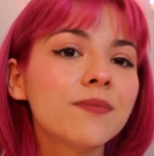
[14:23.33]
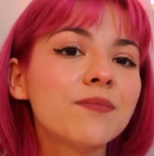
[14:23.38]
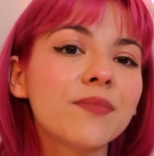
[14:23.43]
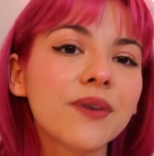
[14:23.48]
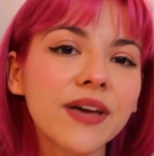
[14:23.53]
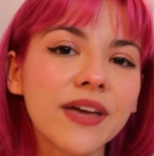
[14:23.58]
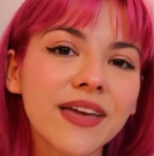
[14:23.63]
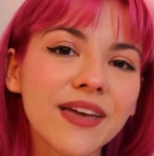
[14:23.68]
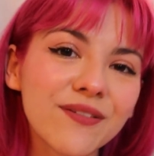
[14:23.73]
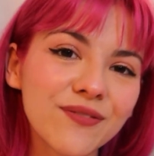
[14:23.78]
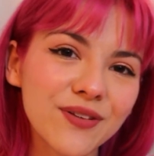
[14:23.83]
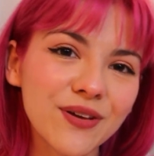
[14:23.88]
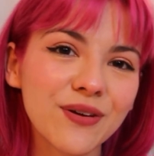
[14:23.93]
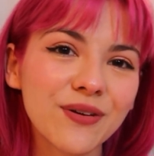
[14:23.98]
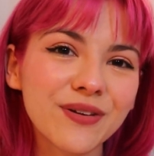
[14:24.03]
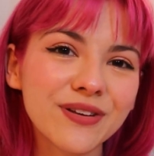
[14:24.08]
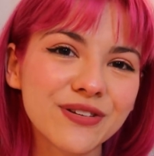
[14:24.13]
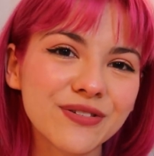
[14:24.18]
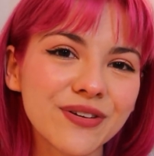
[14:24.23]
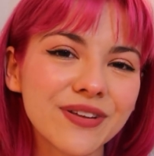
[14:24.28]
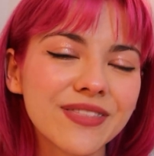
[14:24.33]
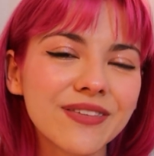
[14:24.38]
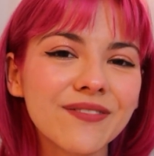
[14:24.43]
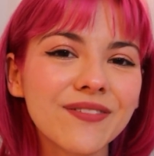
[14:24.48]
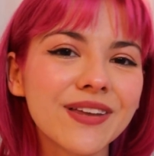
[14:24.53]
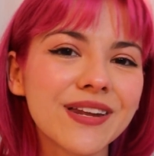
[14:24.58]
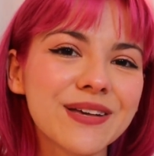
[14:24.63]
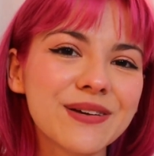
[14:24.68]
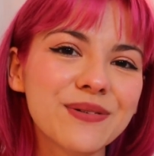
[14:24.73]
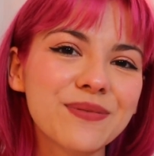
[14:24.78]
But if you enjoyed the
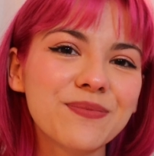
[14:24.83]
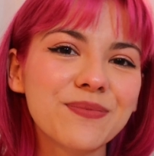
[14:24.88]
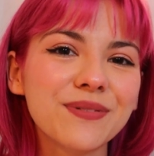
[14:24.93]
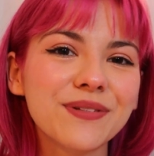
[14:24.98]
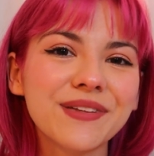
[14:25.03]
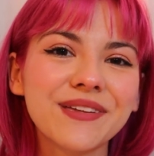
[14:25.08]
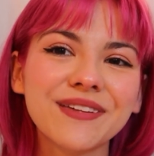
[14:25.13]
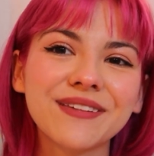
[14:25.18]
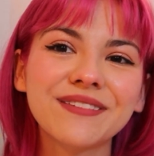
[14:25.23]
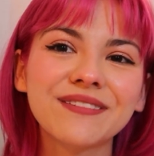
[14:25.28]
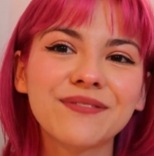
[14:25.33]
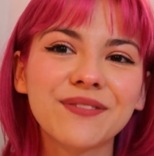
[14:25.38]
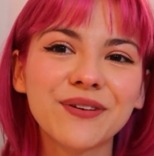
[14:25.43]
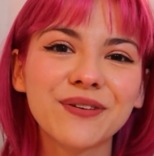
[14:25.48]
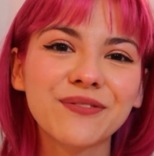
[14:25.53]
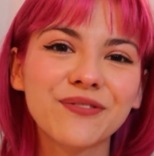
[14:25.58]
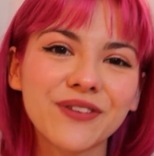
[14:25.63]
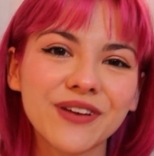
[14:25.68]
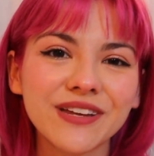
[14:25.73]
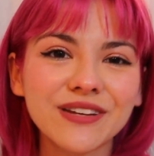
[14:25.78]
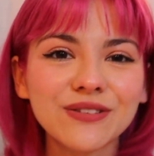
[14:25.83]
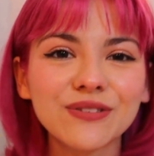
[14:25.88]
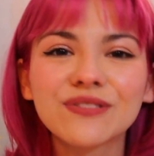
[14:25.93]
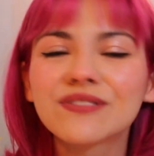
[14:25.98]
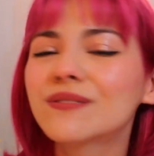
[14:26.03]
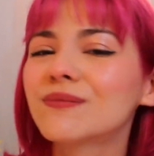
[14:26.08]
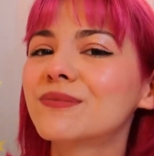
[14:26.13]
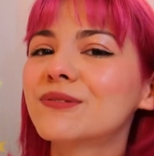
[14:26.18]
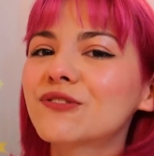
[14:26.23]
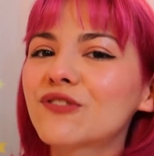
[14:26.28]
video, please feel free to
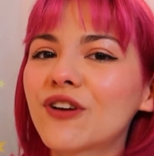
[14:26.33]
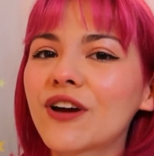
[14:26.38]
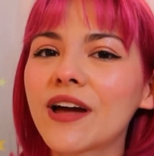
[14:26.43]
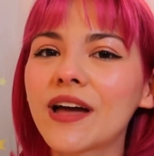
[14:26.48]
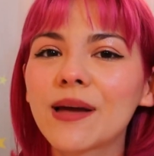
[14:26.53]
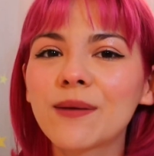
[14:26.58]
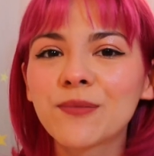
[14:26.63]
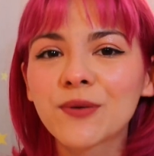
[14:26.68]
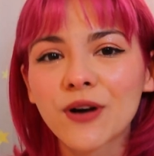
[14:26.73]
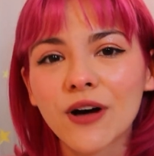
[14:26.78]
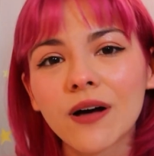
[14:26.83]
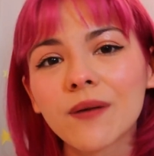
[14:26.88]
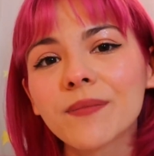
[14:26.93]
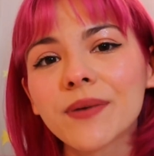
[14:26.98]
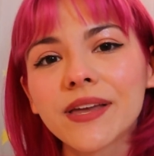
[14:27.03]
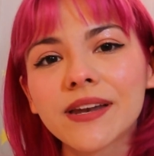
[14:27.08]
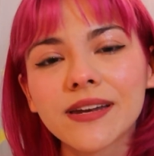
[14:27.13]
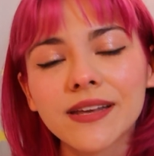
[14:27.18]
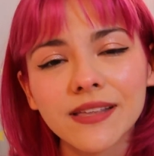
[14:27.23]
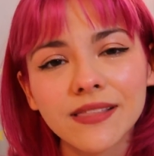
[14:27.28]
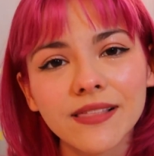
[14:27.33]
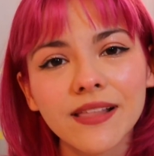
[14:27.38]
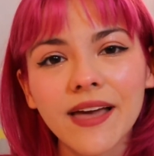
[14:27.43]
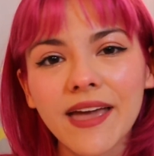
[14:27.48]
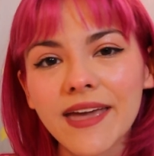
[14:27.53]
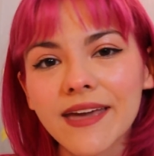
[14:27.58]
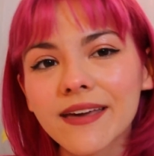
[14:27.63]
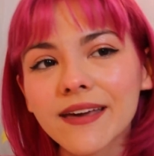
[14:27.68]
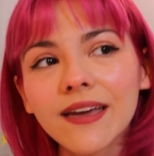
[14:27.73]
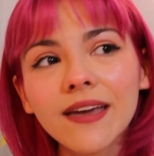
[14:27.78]
subscribe, comment, and
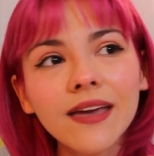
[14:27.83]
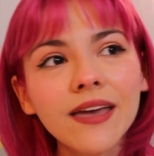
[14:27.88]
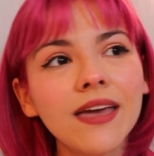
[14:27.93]
like.